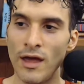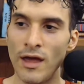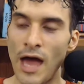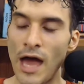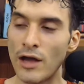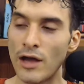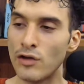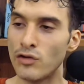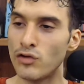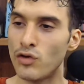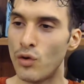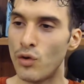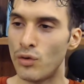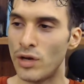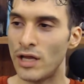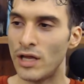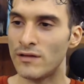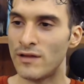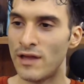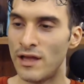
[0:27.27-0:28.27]
I could
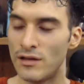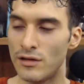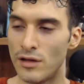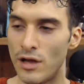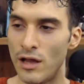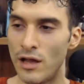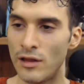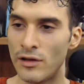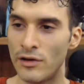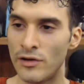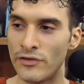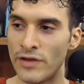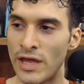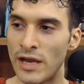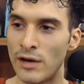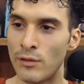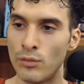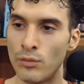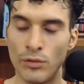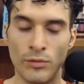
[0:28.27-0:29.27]
donate ten dollars
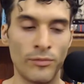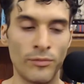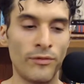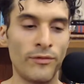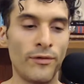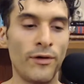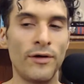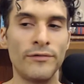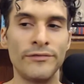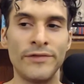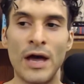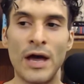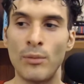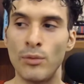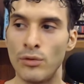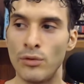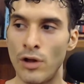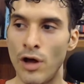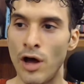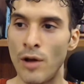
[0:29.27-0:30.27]
and I will, that
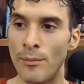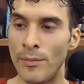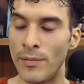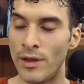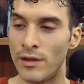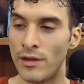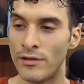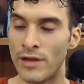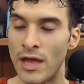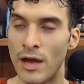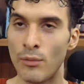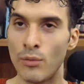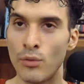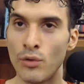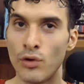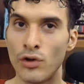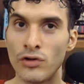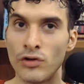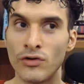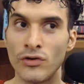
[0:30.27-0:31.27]
will, um, that
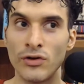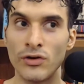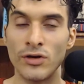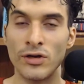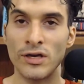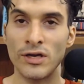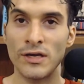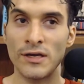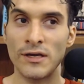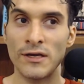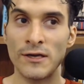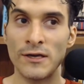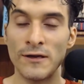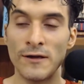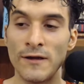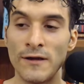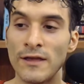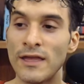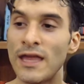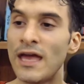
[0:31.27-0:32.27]
would,
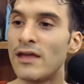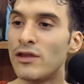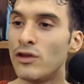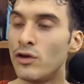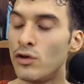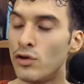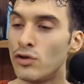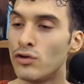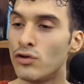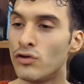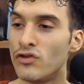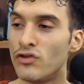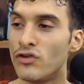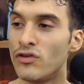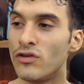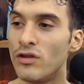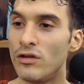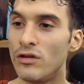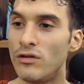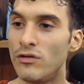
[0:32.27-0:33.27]
yeah, you could
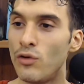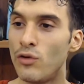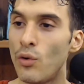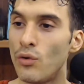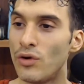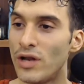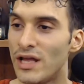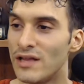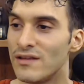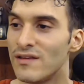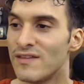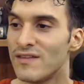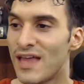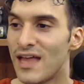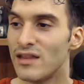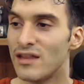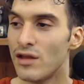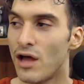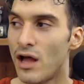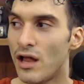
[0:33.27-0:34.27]
donate
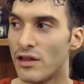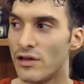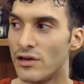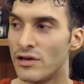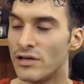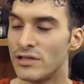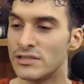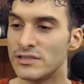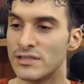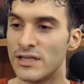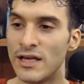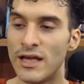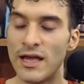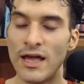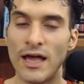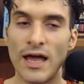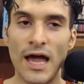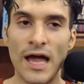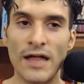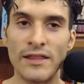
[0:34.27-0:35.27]
ten dollars
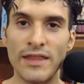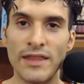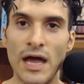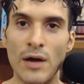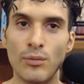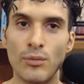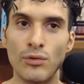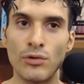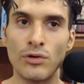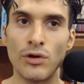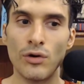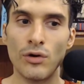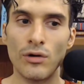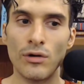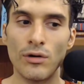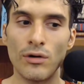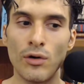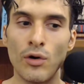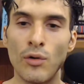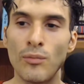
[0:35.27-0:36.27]
and that would
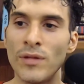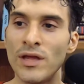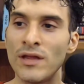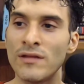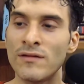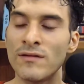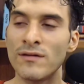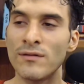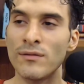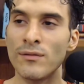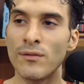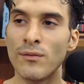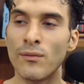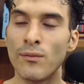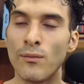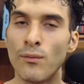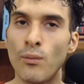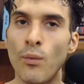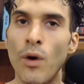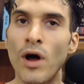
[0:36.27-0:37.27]
omit
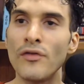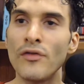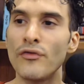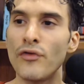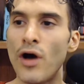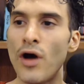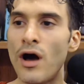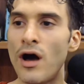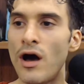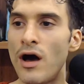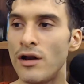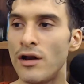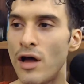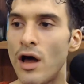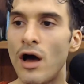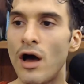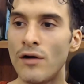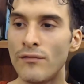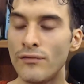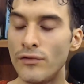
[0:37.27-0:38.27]
one ton
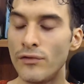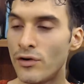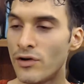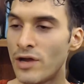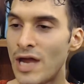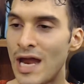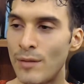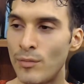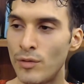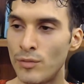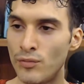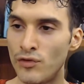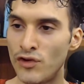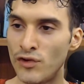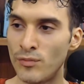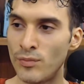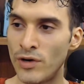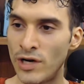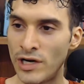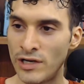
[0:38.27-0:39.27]
of your carbon
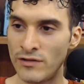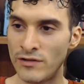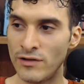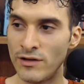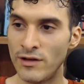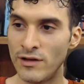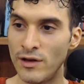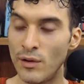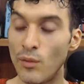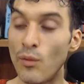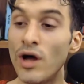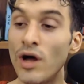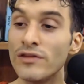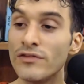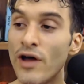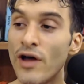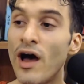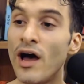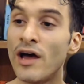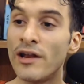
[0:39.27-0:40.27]
footprint. One
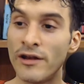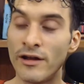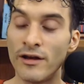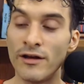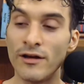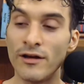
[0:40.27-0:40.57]
ton,